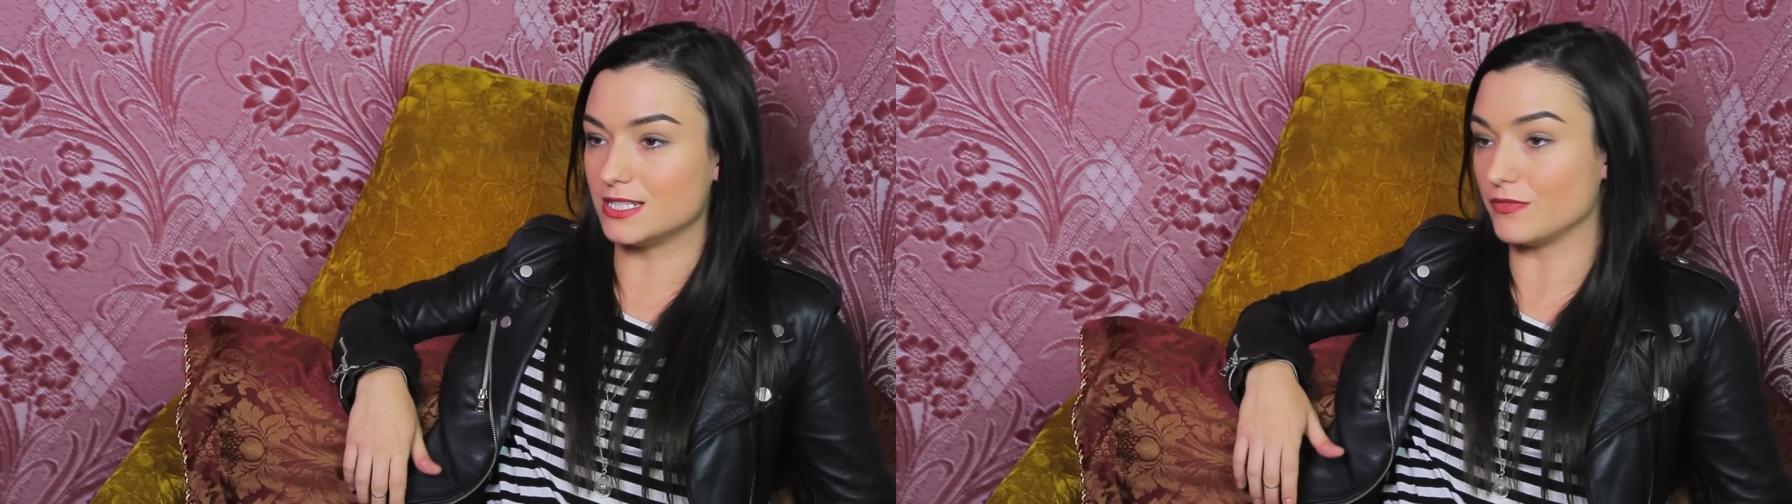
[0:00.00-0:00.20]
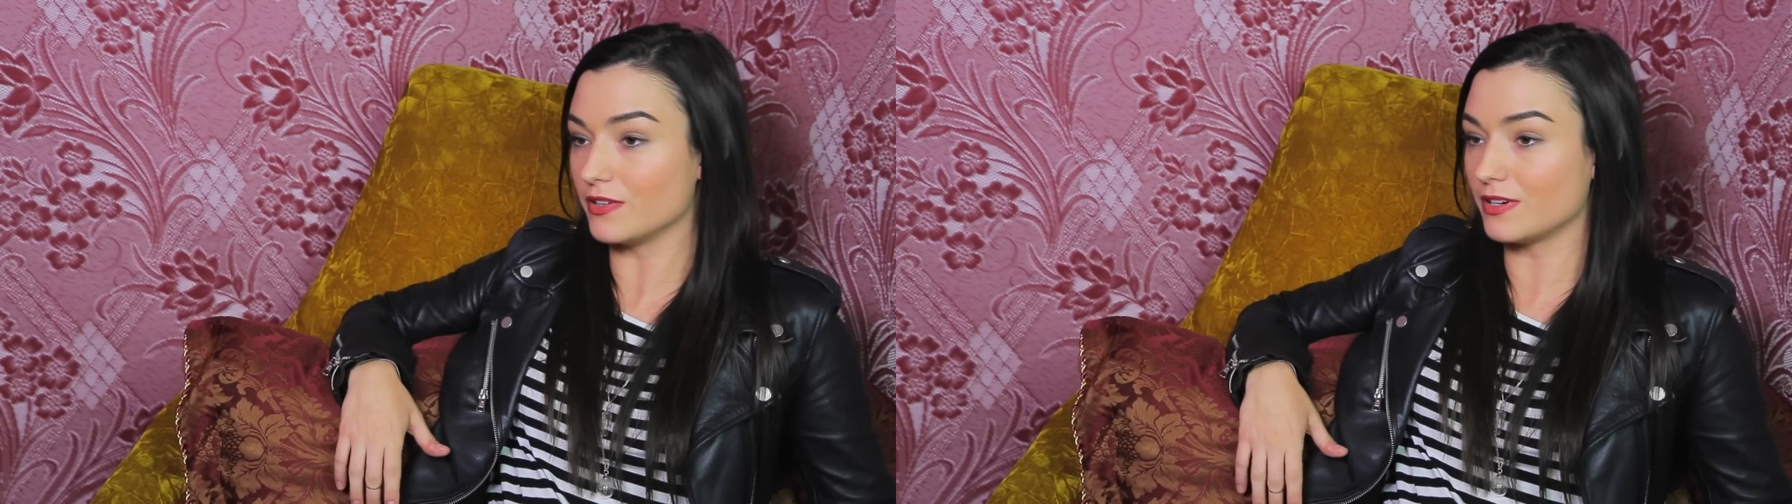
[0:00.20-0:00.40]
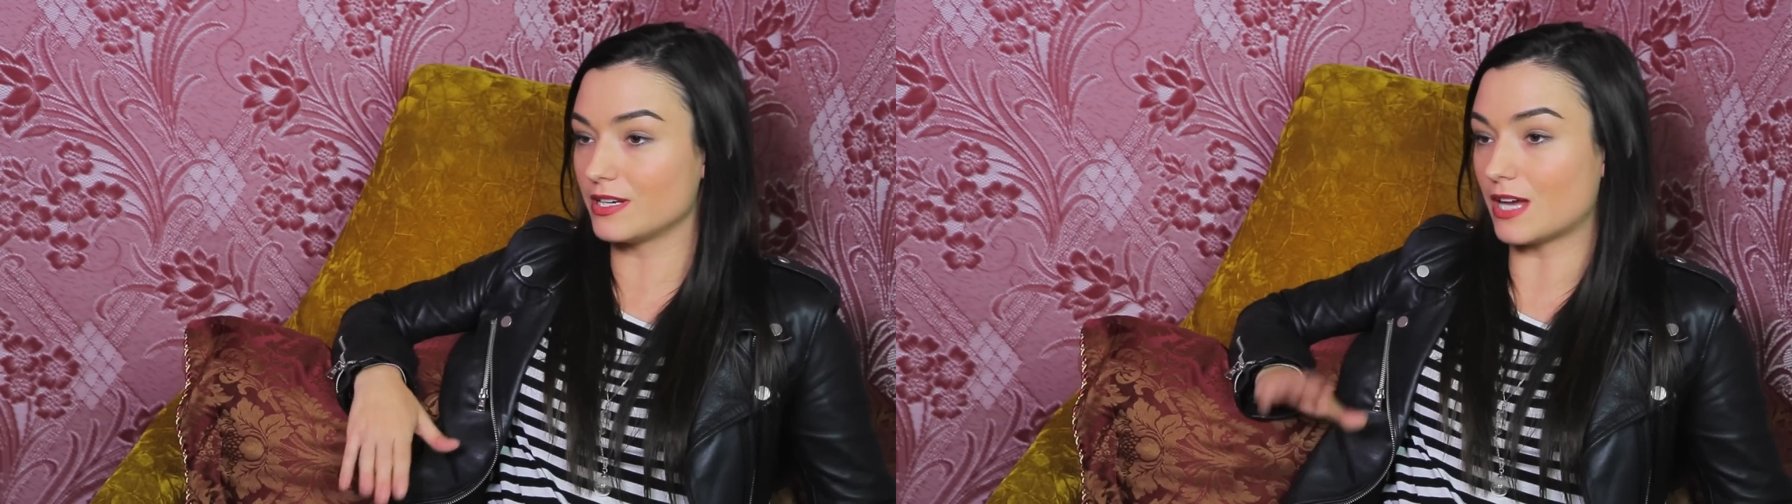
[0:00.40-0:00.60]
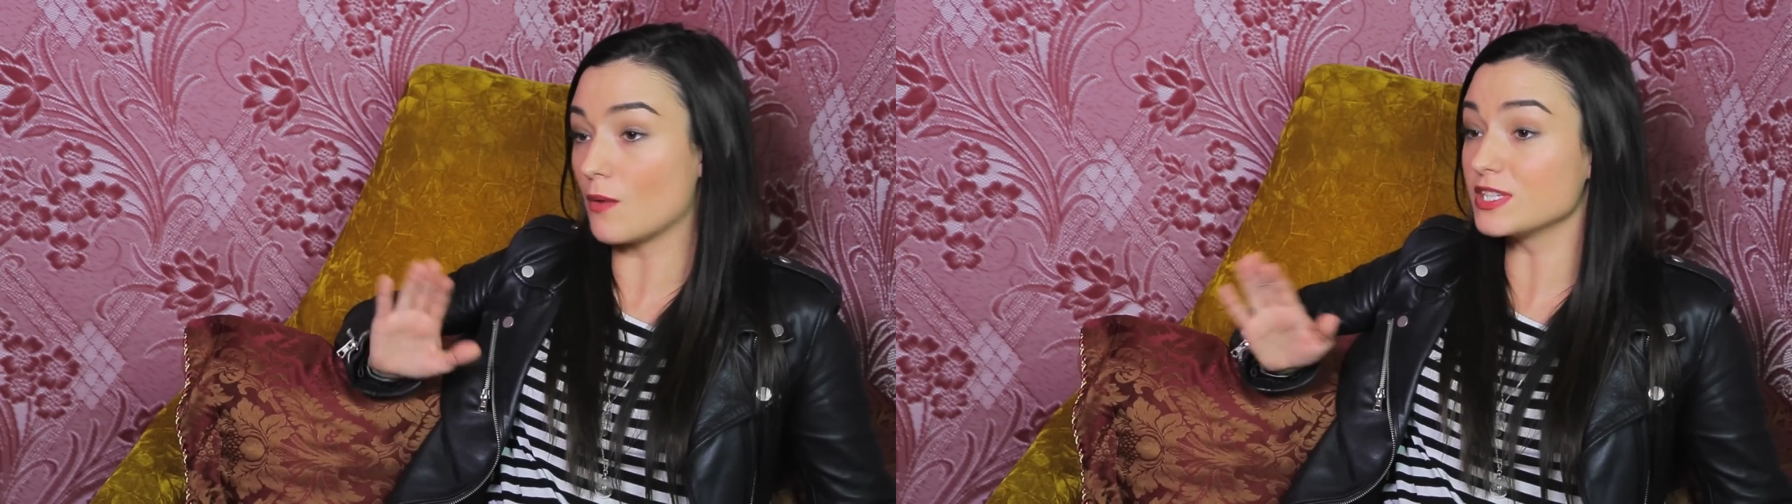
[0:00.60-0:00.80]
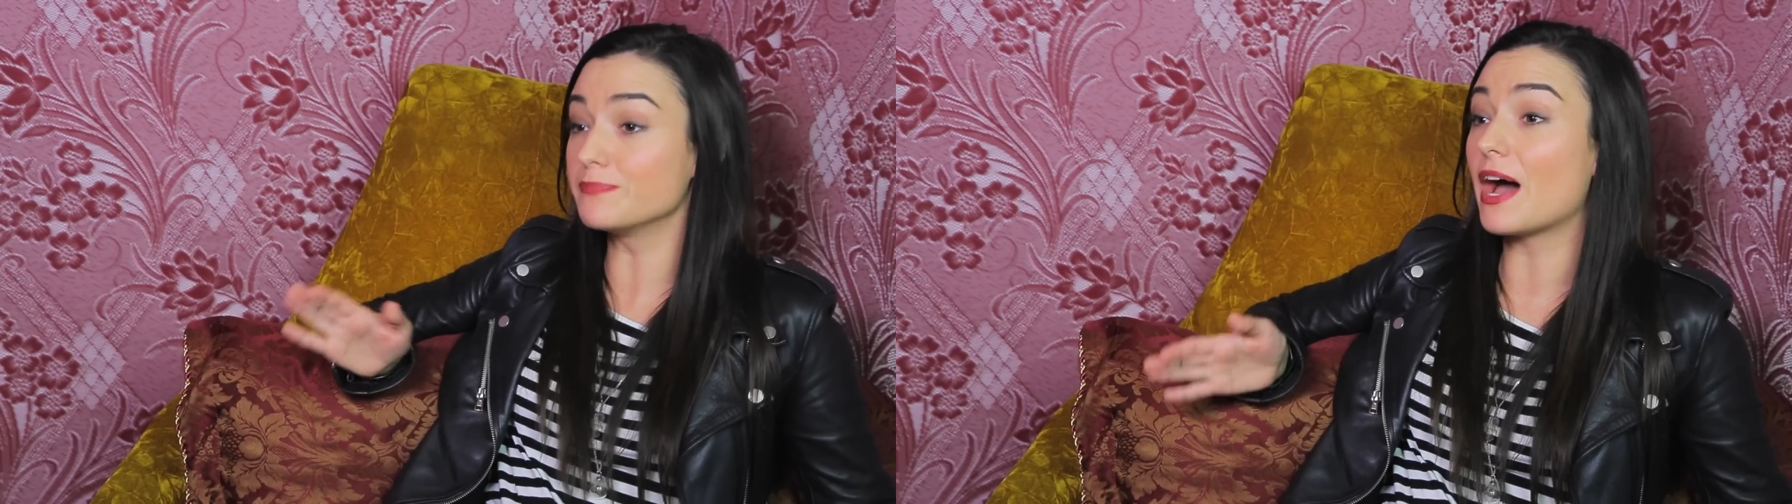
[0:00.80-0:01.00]

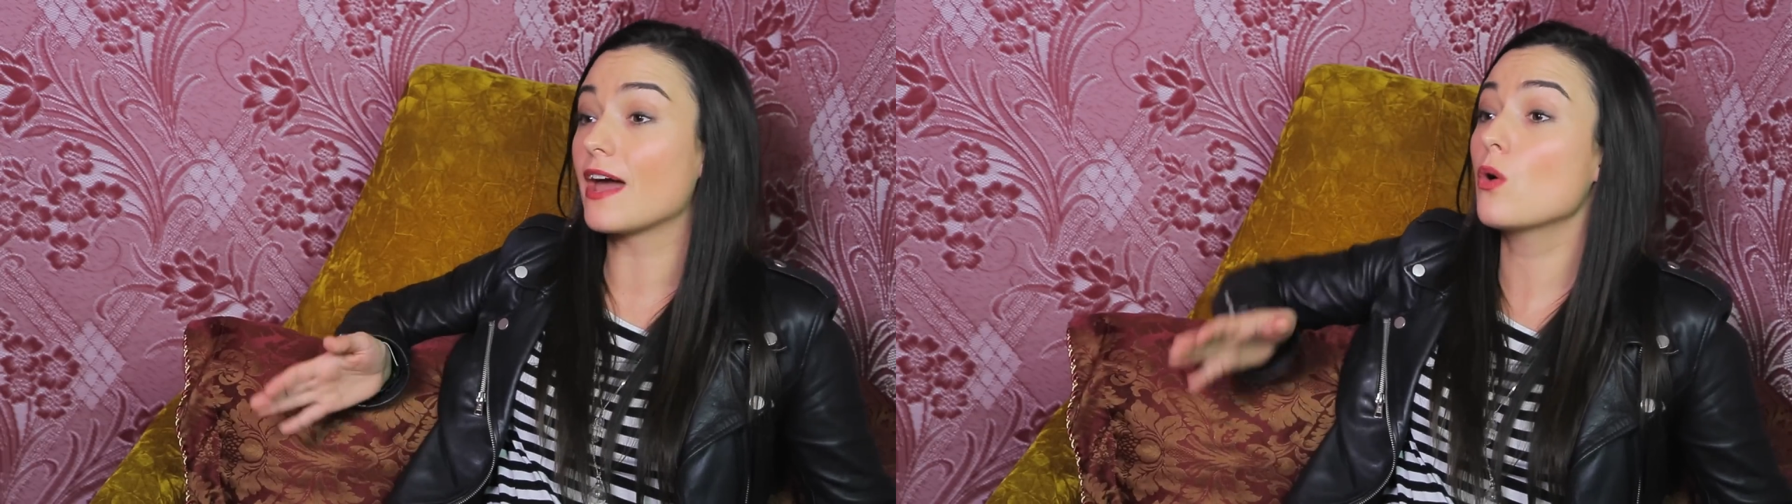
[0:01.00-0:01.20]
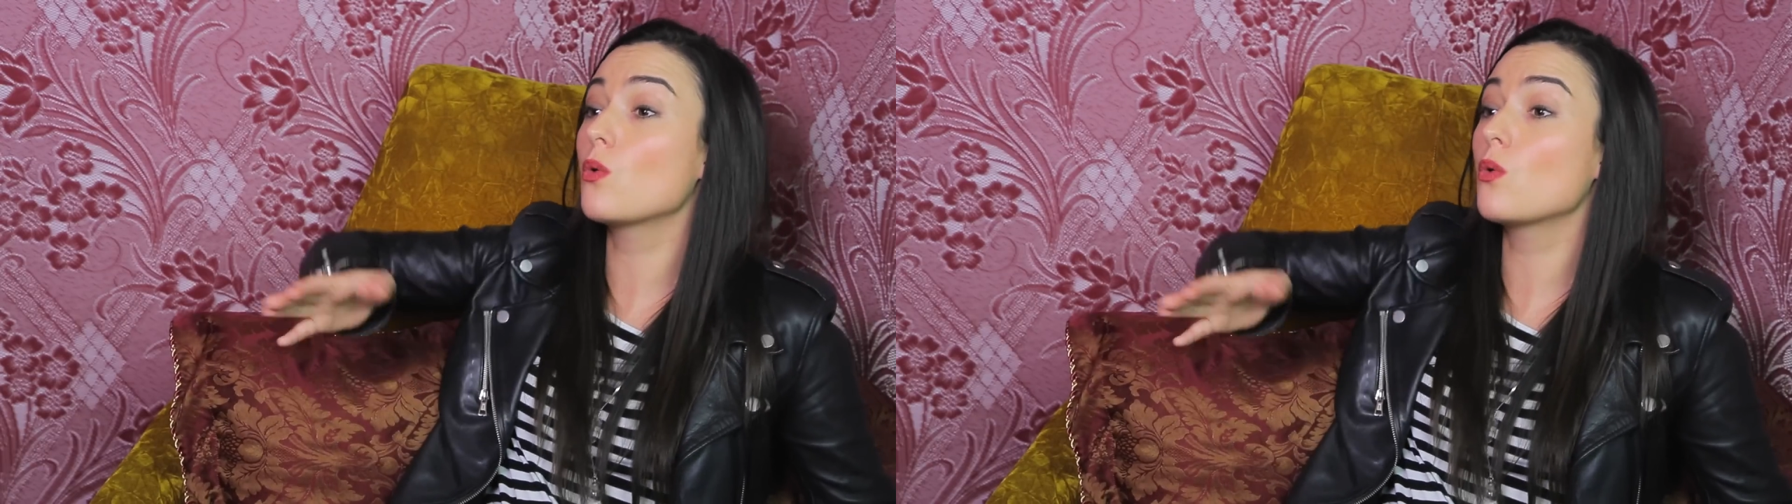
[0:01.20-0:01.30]
I always buy,